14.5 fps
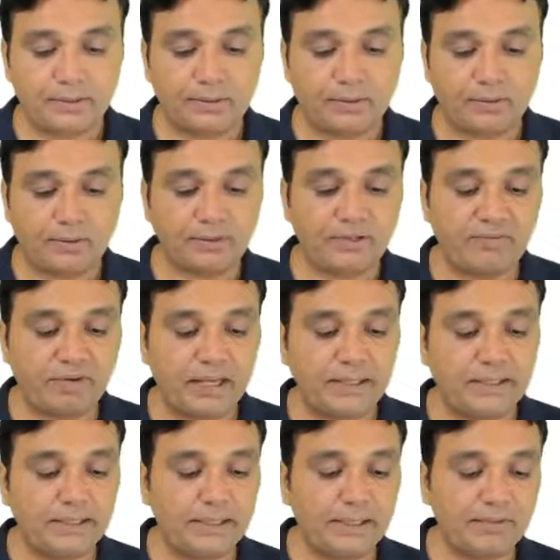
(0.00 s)
on the
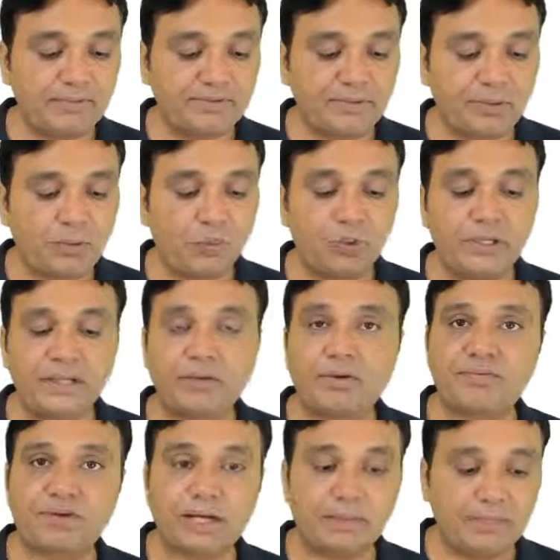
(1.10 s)
validity of the holding
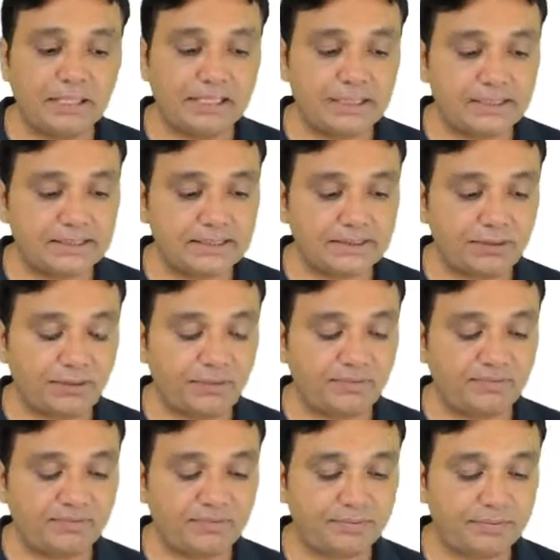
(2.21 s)
of liabilities of
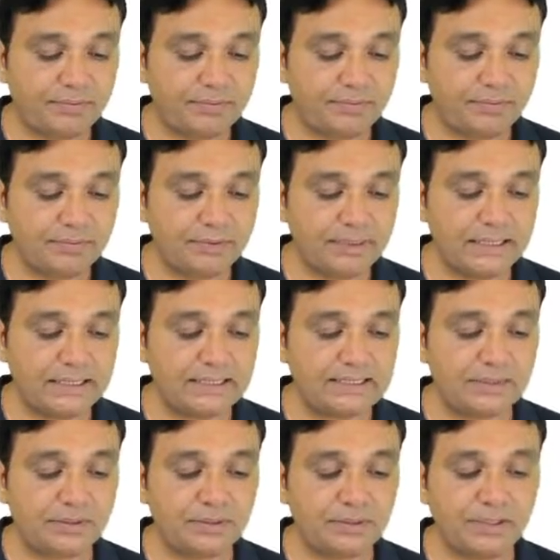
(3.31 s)
these
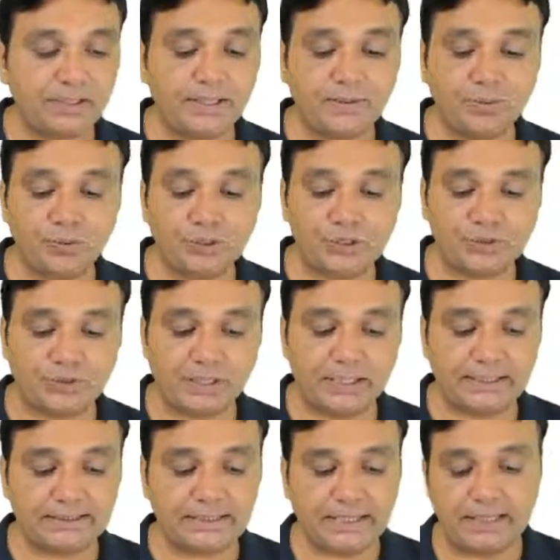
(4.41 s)
3
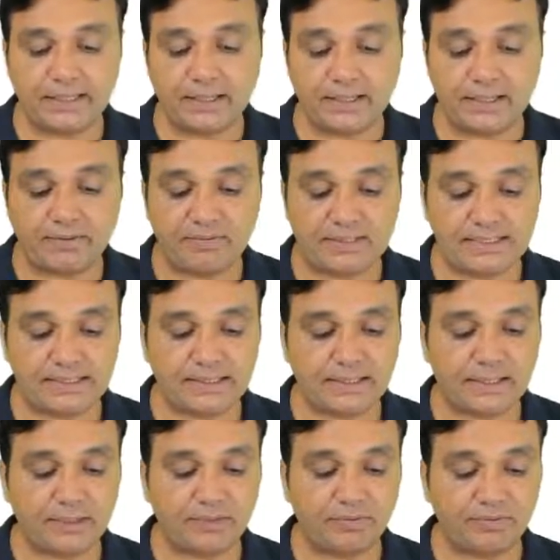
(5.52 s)
co-sureties in the given
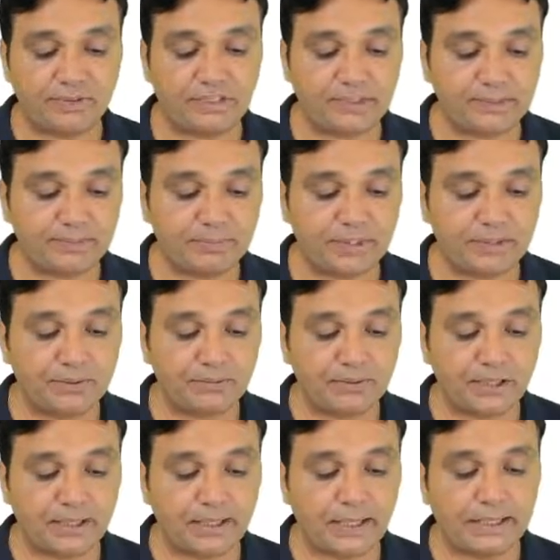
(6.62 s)
scenario with respect to the
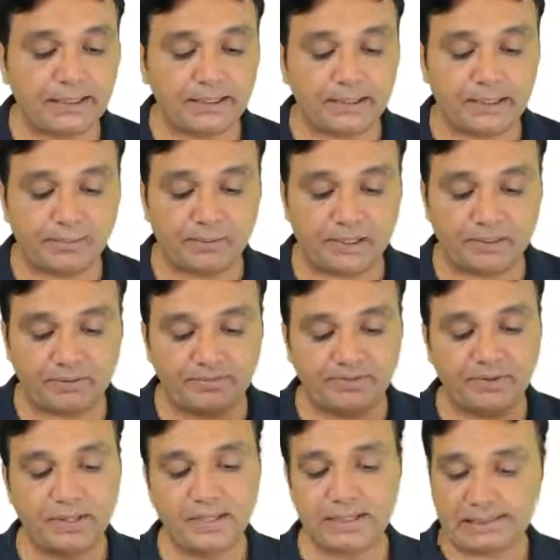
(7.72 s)
credit limit of
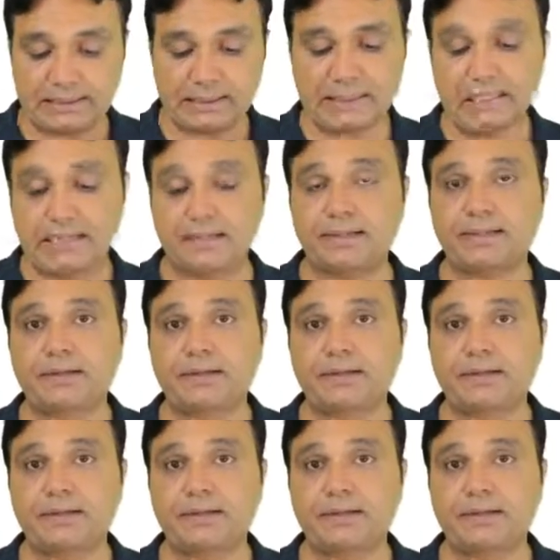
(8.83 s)
3 lakh.